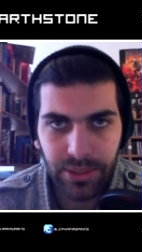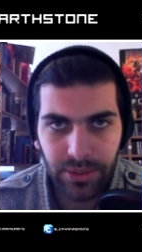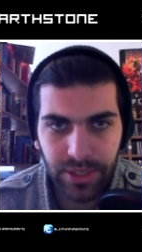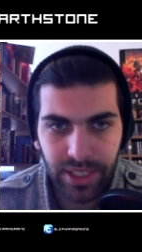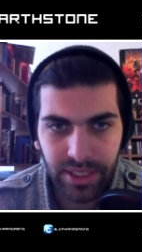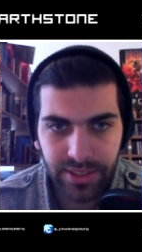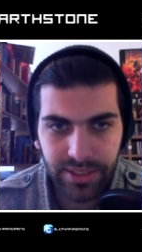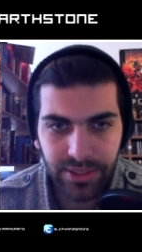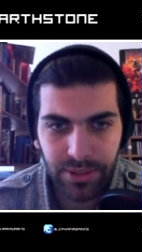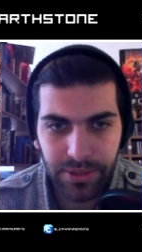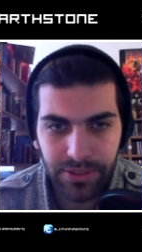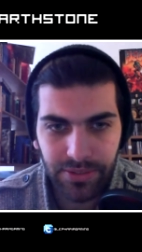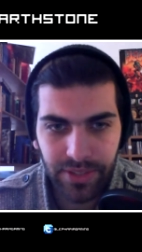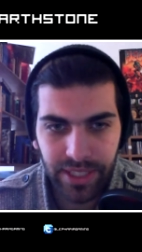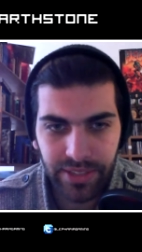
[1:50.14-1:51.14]
cast it to
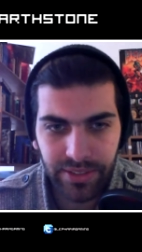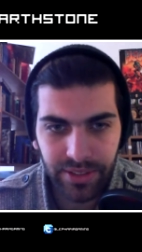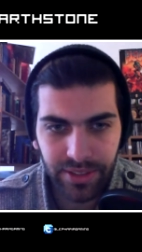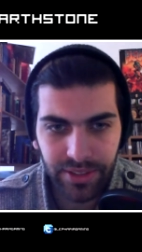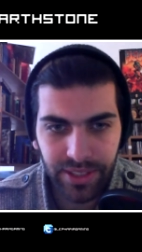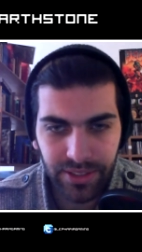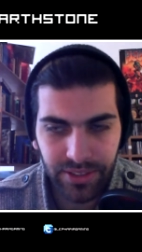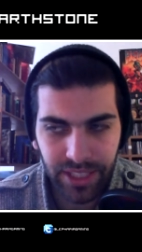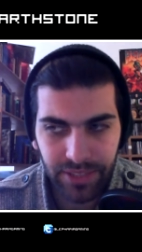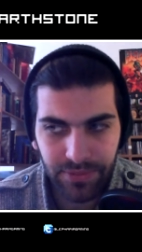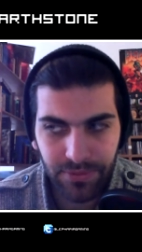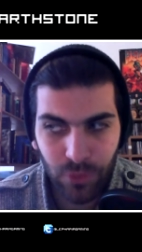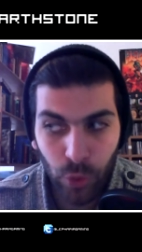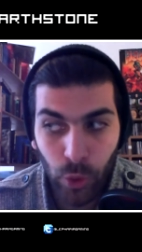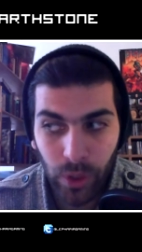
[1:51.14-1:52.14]
his face and it deals like
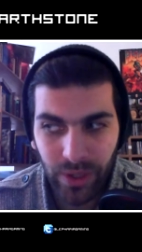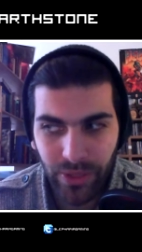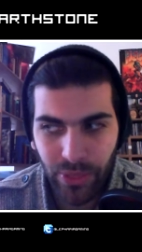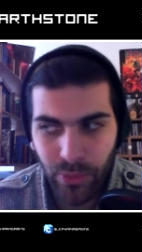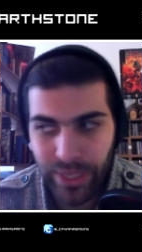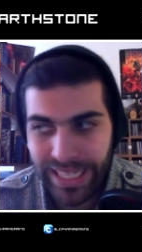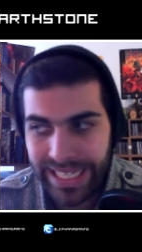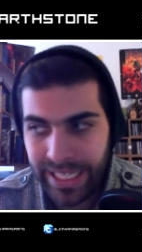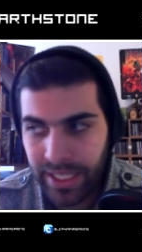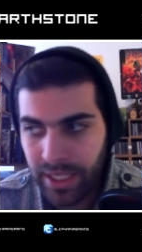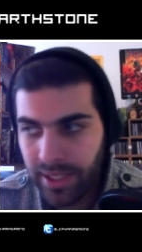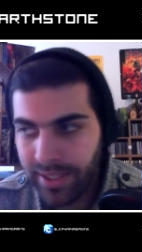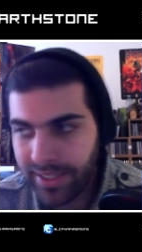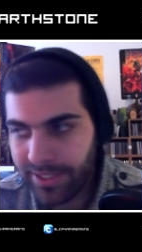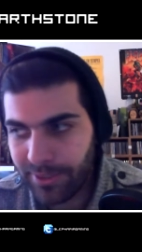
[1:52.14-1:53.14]
4/3,
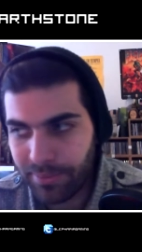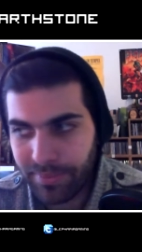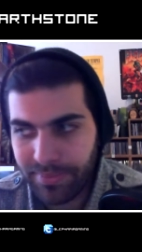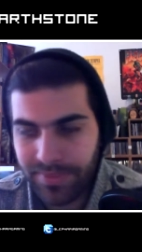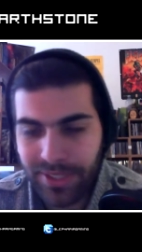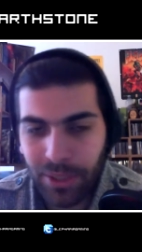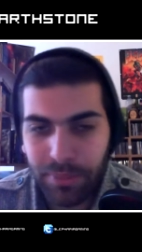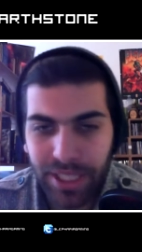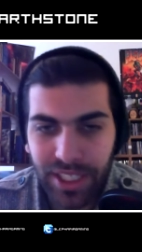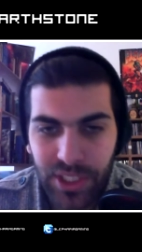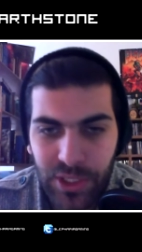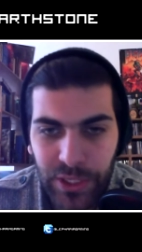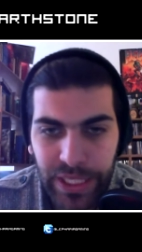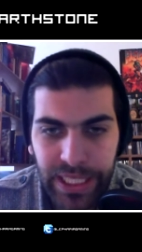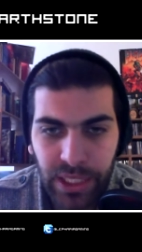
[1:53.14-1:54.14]
and you don't manage
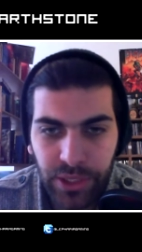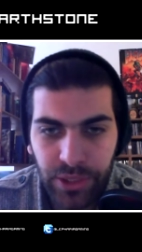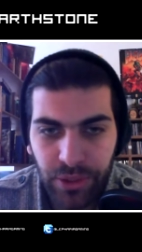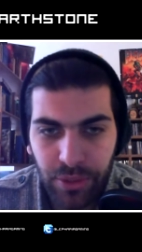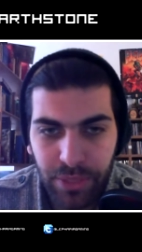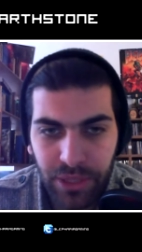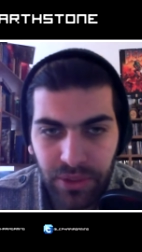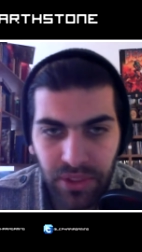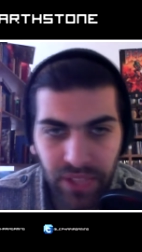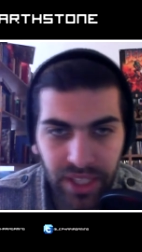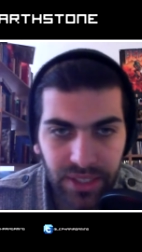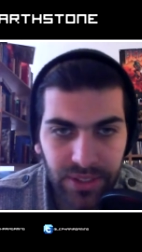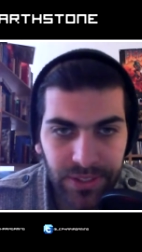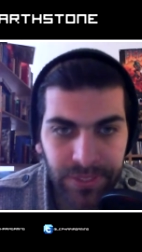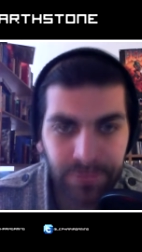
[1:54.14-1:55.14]
to kill your opponent that
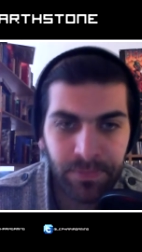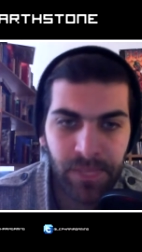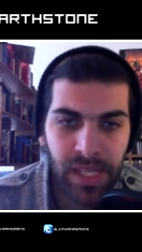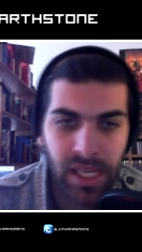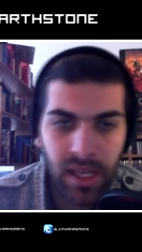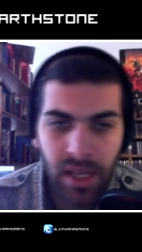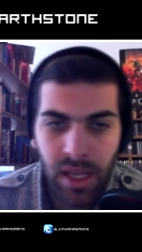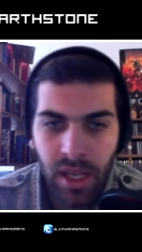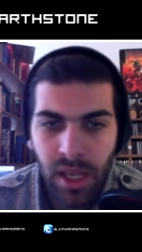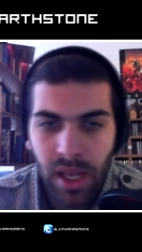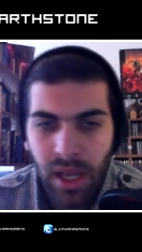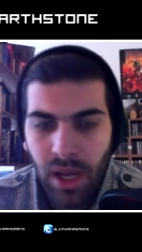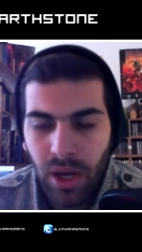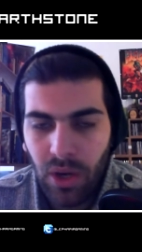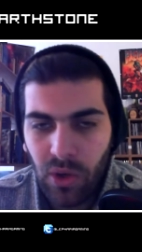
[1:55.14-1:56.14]
turn.
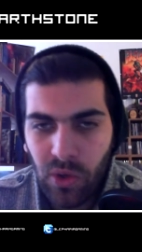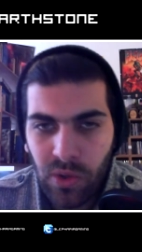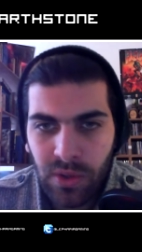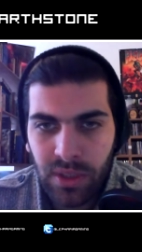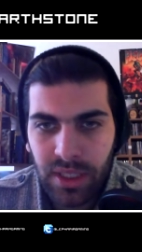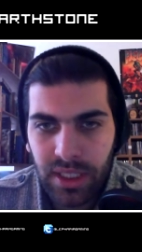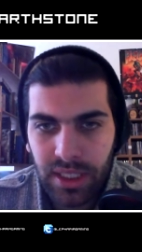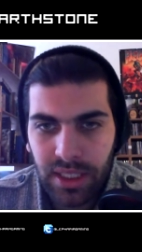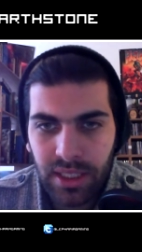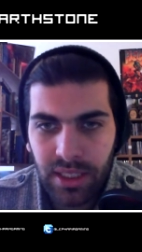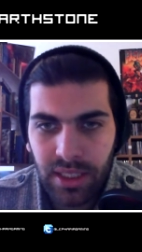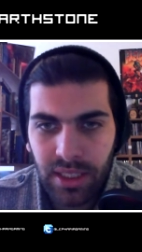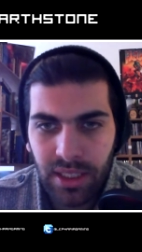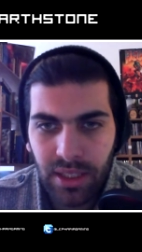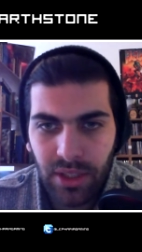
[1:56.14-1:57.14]
Or,
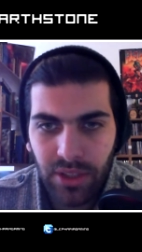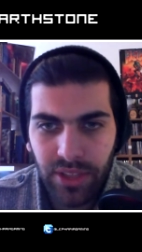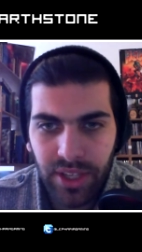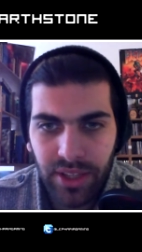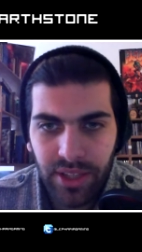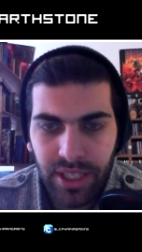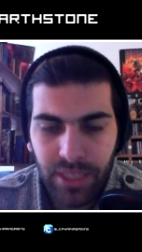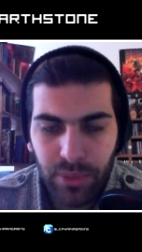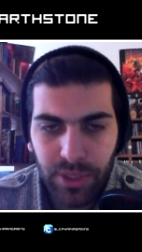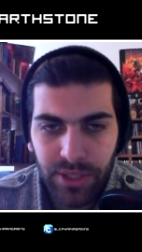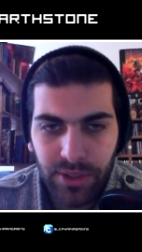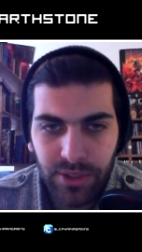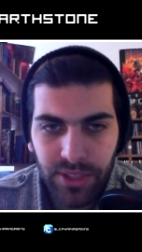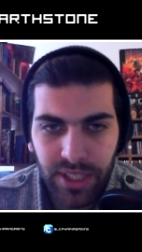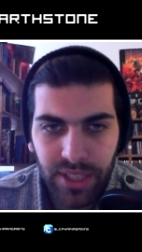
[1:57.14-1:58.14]
on the other hand, when you're
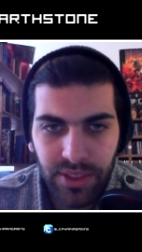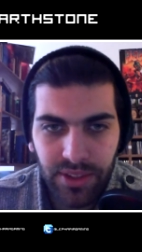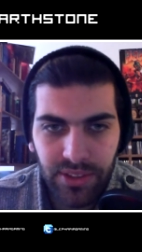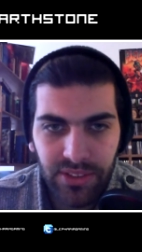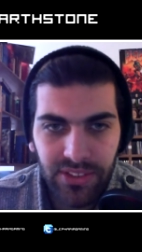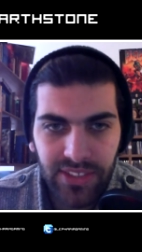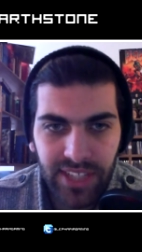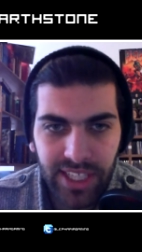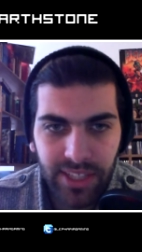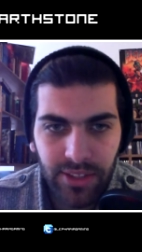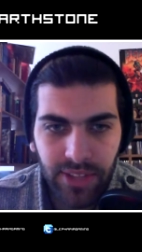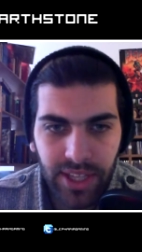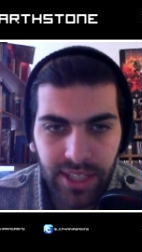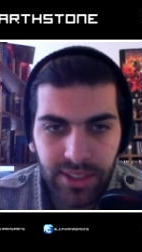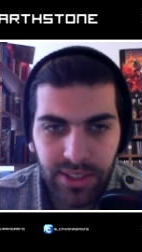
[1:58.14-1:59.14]
on the other side of
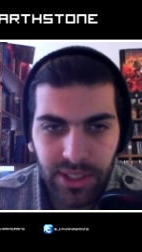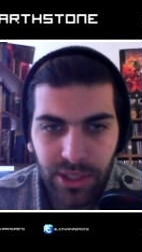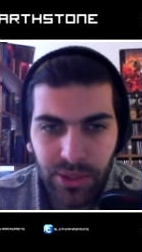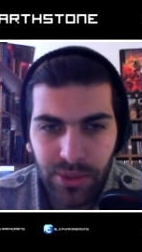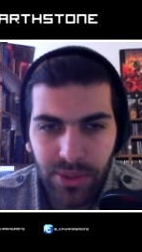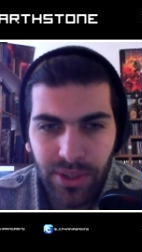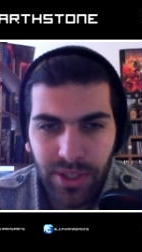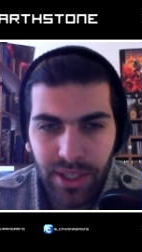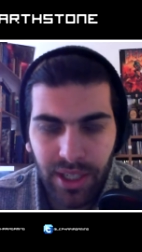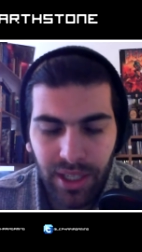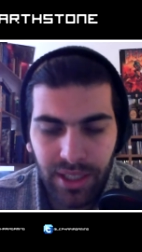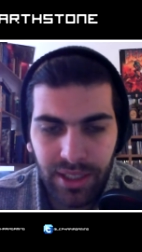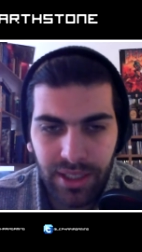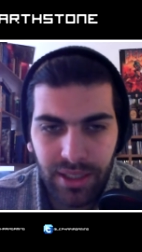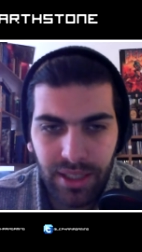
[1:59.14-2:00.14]
that, you
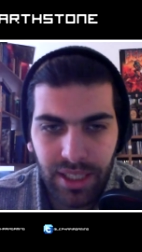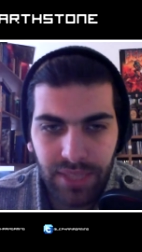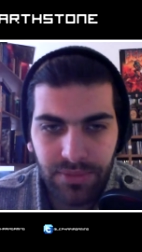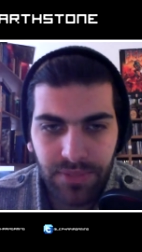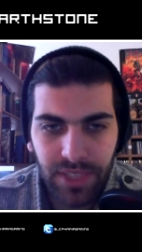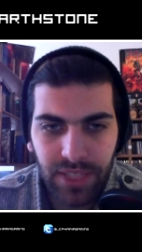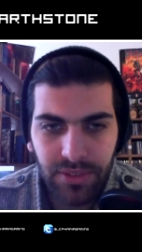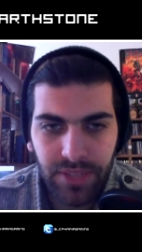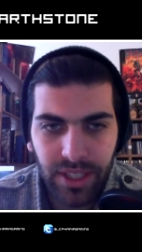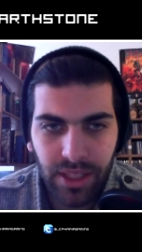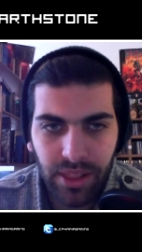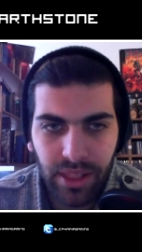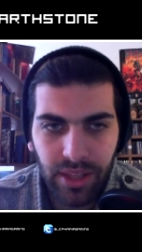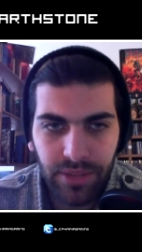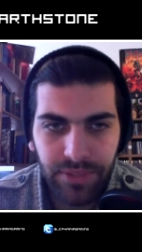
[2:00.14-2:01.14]
have 5
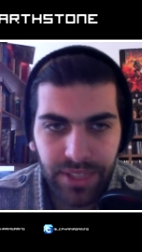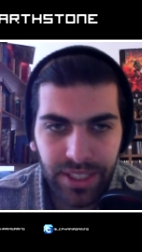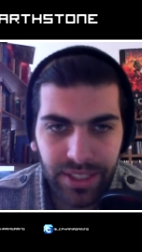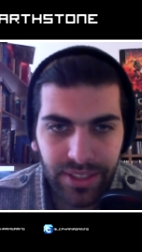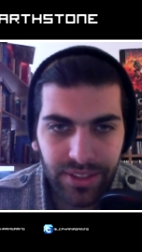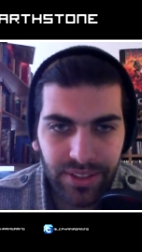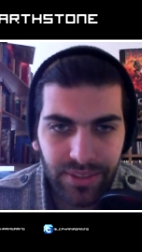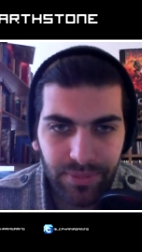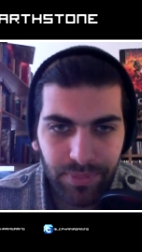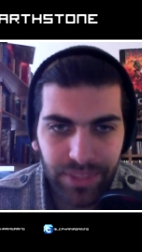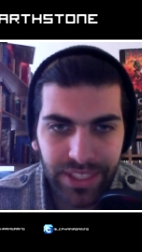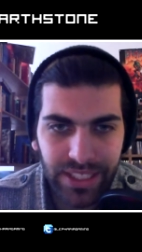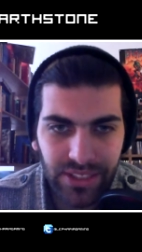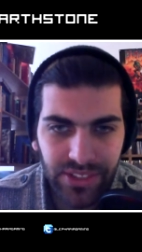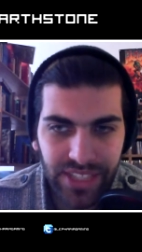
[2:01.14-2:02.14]
health left and it
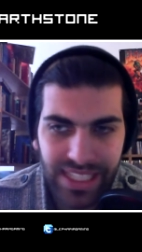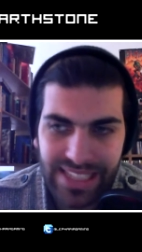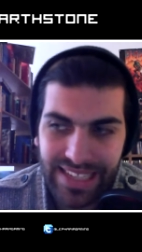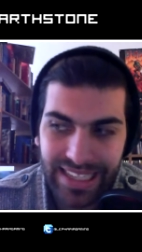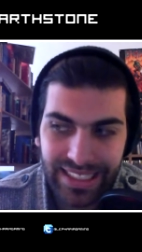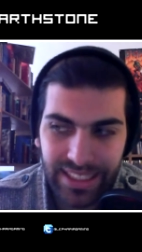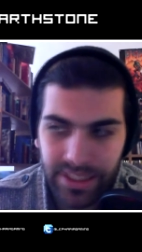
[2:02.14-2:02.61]
deals exactly